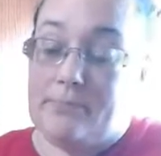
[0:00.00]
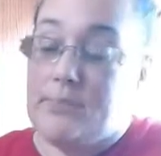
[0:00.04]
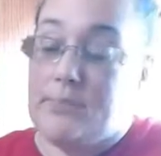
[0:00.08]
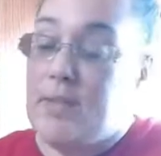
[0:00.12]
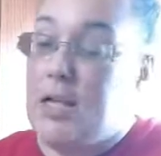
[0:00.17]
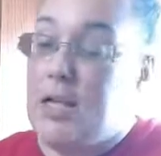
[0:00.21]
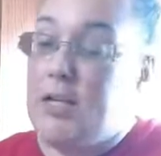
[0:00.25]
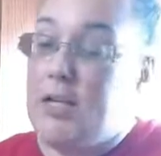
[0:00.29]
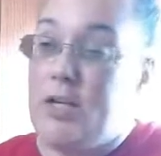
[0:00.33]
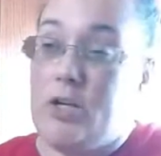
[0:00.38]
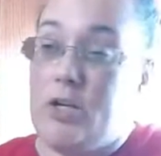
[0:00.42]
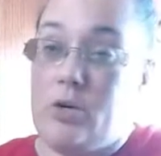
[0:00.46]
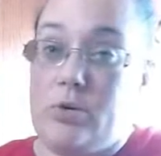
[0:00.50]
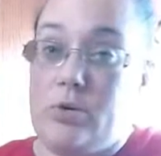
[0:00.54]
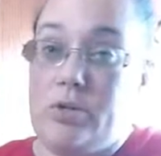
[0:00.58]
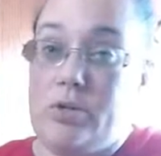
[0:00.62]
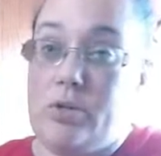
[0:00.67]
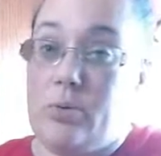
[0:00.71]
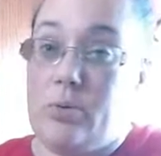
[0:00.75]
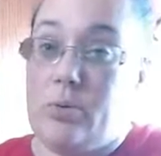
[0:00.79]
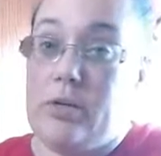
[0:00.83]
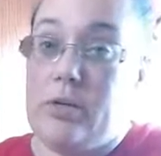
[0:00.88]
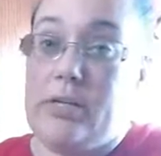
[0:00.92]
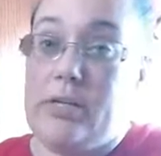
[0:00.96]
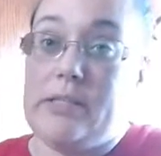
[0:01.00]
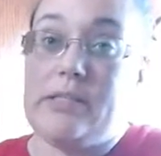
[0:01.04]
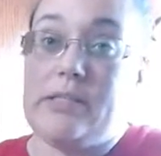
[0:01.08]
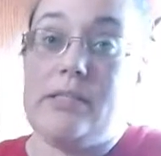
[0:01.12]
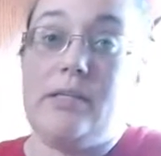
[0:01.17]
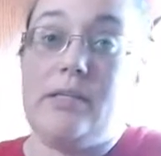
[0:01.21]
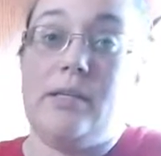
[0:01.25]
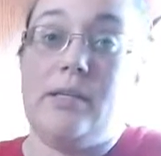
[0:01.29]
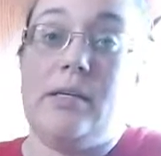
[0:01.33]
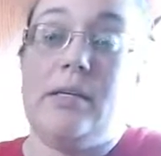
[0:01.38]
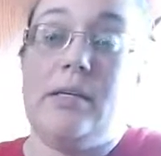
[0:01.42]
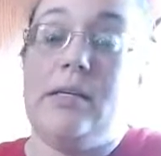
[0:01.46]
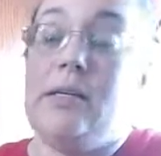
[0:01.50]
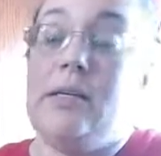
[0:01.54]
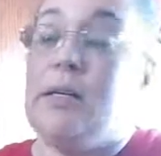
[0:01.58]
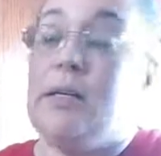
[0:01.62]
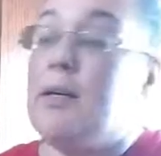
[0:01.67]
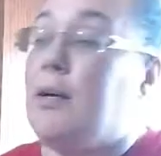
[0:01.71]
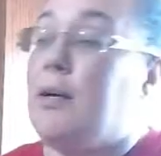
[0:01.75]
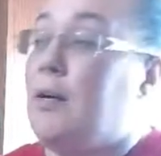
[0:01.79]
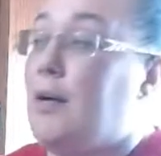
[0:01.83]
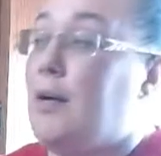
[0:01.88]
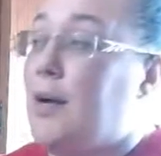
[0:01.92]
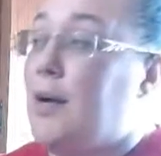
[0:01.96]
Your choice.
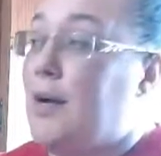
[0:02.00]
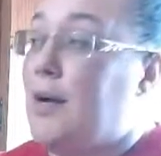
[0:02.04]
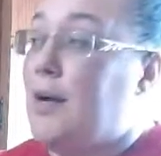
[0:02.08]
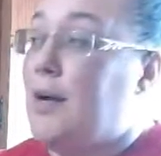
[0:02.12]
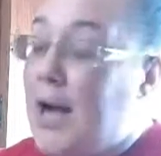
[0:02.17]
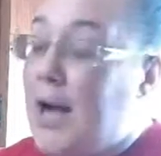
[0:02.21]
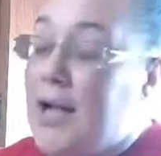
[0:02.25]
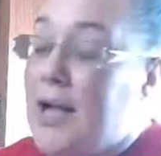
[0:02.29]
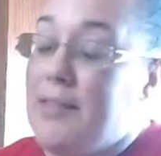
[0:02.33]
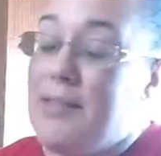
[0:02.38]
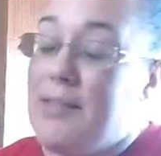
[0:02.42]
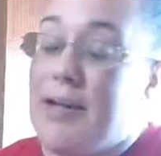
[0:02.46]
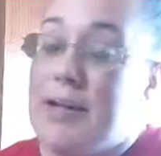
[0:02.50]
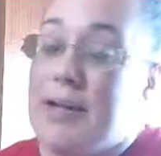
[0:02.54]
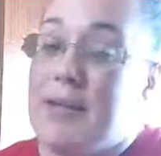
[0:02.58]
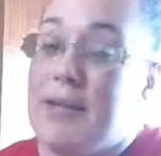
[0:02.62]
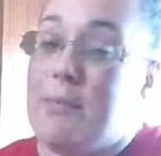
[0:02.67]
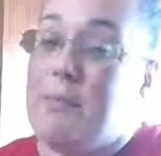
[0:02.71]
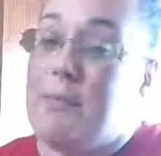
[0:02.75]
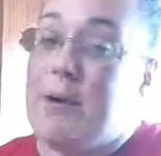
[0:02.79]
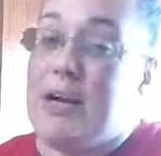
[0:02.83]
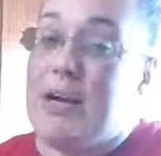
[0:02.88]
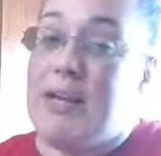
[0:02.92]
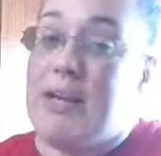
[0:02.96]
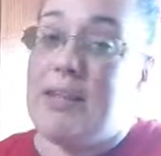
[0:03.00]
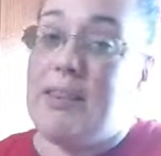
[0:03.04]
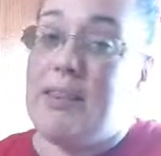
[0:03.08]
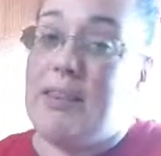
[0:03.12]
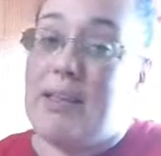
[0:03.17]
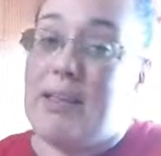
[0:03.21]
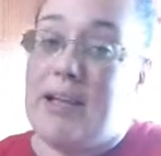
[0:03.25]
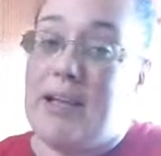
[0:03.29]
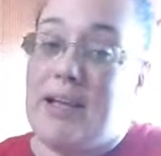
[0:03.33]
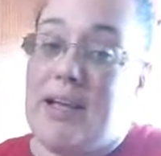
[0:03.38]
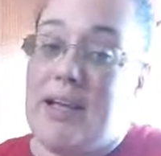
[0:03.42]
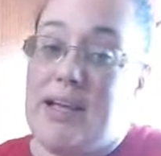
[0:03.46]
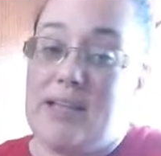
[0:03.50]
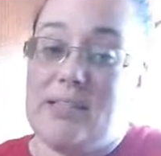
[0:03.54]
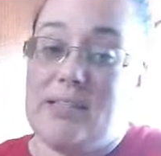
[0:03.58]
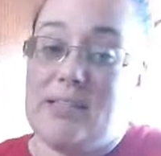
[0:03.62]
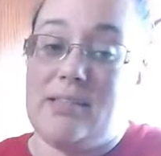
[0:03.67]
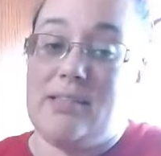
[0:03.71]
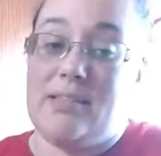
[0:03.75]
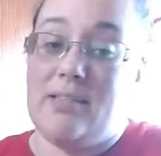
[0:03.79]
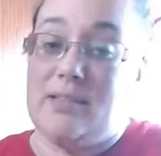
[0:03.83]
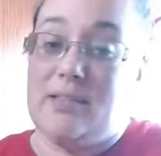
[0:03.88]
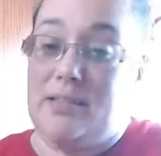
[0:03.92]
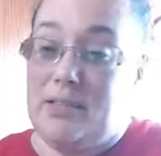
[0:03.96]
I like mine that it has
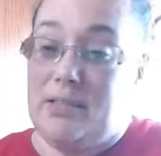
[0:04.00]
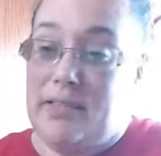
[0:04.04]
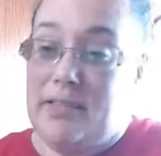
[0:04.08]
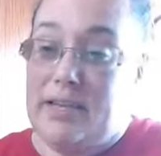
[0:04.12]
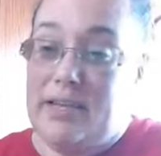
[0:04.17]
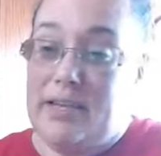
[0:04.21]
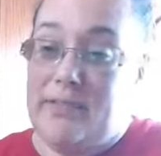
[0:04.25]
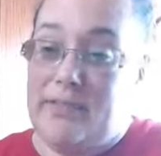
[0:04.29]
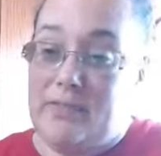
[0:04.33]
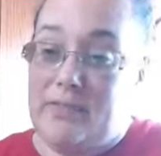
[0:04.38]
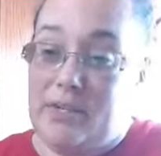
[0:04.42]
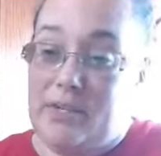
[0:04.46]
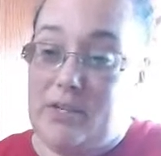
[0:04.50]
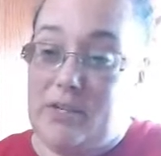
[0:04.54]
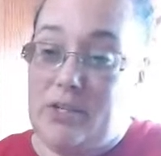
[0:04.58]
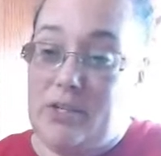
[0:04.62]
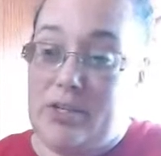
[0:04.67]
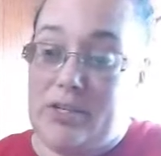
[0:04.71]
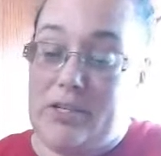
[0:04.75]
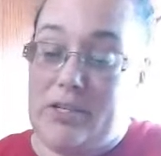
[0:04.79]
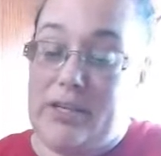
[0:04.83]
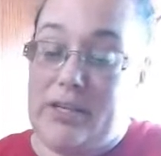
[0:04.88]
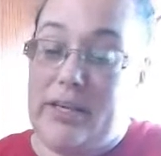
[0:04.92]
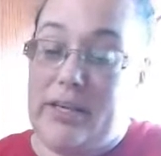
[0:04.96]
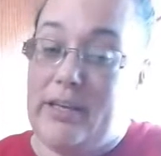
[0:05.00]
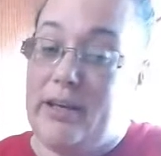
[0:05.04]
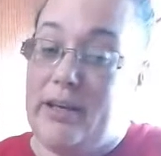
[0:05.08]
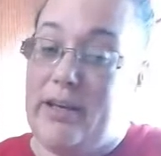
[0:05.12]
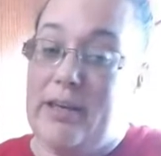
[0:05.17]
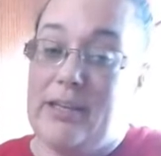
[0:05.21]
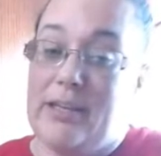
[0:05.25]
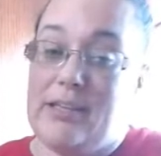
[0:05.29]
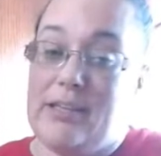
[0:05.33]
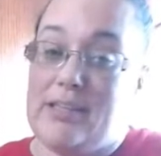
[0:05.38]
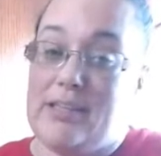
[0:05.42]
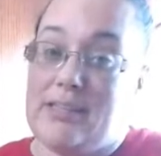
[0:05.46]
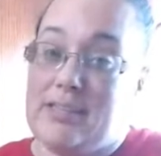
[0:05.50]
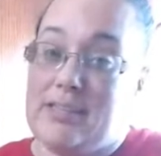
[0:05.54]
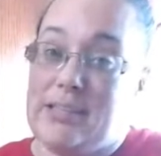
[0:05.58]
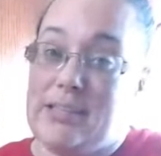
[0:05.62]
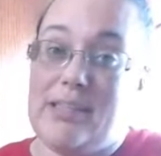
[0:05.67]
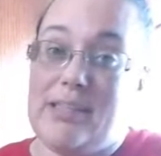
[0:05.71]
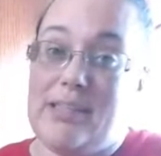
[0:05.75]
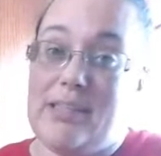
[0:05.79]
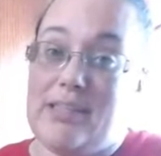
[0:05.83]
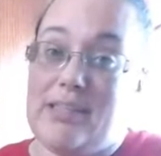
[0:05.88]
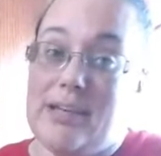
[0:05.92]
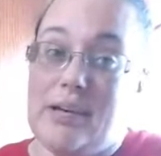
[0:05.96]
the delayed function, and I can set
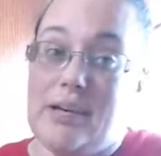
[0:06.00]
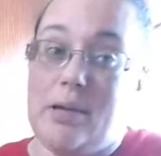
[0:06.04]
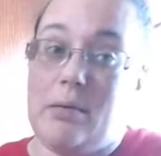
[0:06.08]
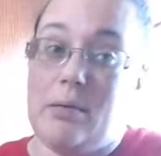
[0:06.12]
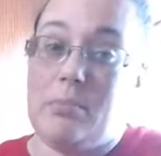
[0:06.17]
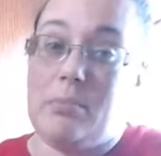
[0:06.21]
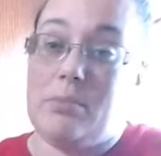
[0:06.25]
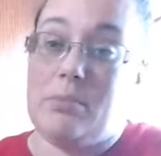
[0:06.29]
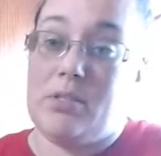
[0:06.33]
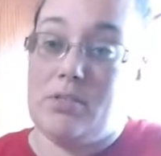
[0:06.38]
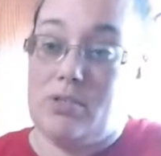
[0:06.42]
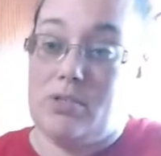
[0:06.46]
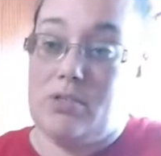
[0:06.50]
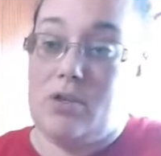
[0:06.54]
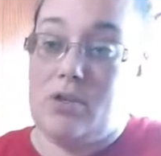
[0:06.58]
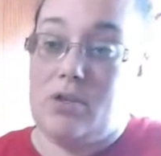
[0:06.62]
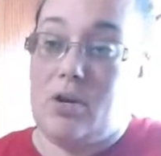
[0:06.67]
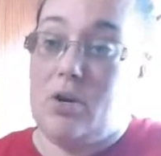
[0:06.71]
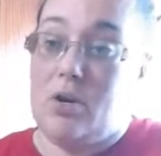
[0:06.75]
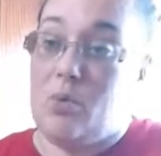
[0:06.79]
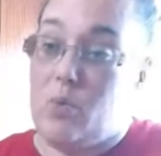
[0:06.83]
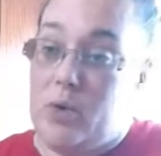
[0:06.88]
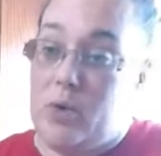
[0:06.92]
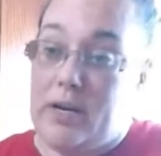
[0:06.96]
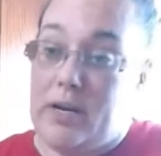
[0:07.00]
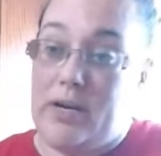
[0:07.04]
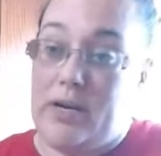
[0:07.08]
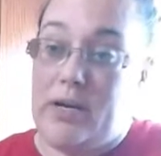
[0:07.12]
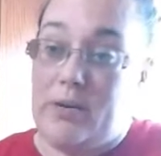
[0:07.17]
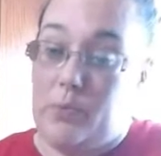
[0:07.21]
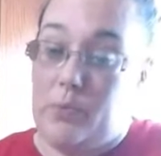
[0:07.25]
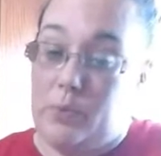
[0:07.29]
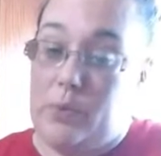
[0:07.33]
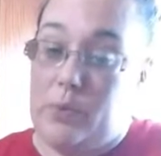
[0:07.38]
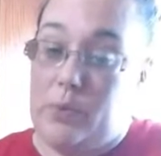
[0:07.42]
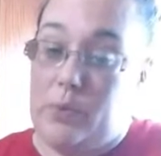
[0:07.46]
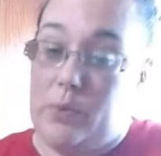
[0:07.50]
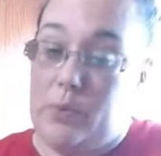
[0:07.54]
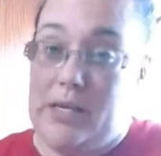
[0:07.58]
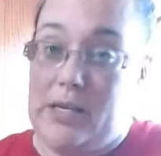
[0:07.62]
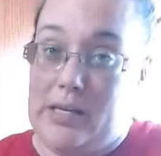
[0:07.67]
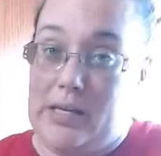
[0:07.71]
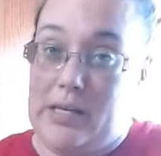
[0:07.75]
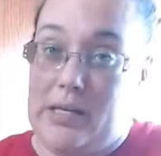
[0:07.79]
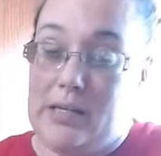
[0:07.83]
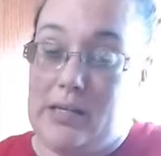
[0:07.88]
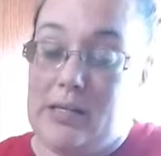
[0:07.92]
the time to start when we need it.